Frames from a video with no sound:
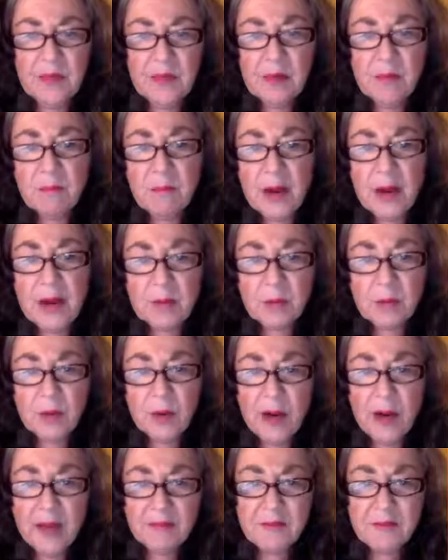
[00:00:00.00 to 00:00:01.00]
My
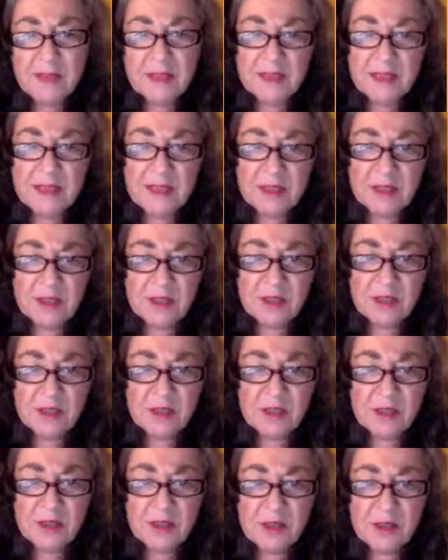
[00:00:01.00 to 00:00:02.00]
private
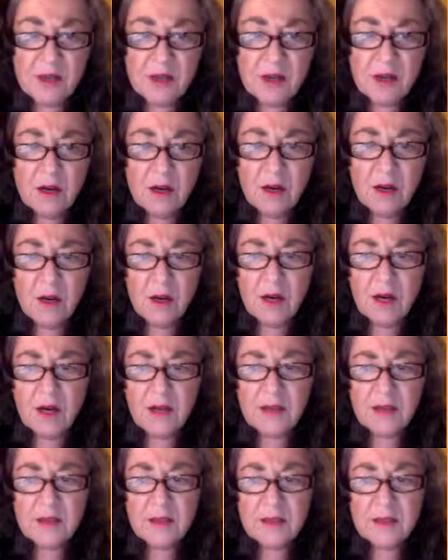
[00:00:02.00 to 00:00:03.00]
sessions
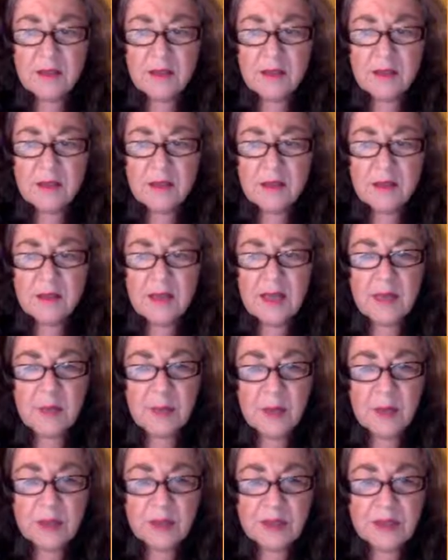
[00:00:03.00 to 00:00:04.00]
are a
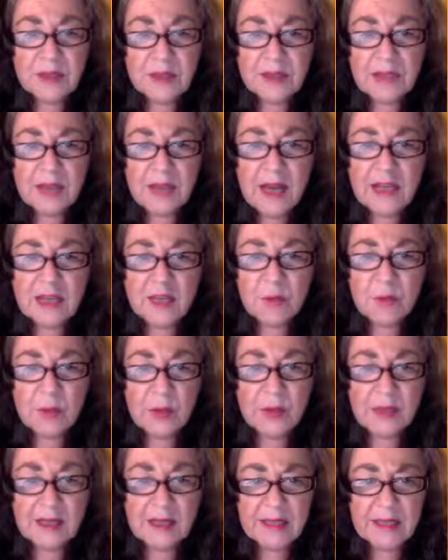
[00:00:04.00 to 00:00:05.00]
personalized
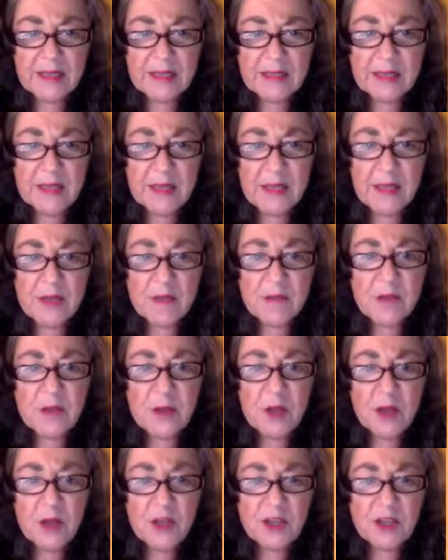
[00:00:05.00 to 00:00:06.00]
brand of
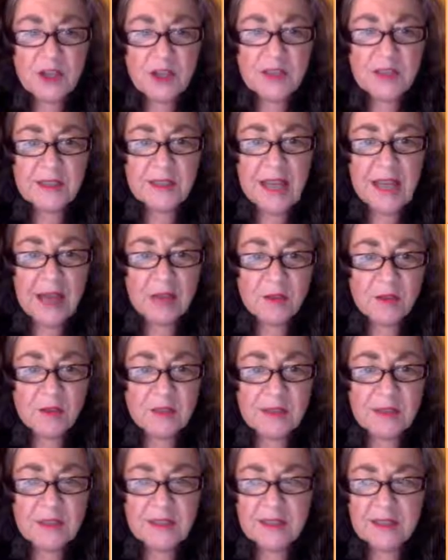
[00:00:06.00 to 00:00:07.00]
conscious
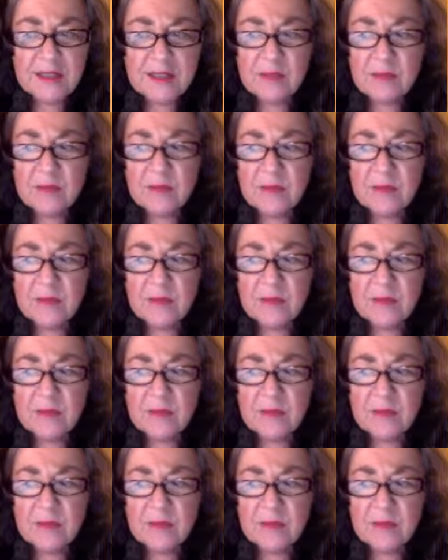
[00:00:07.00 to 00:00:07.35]
counseling,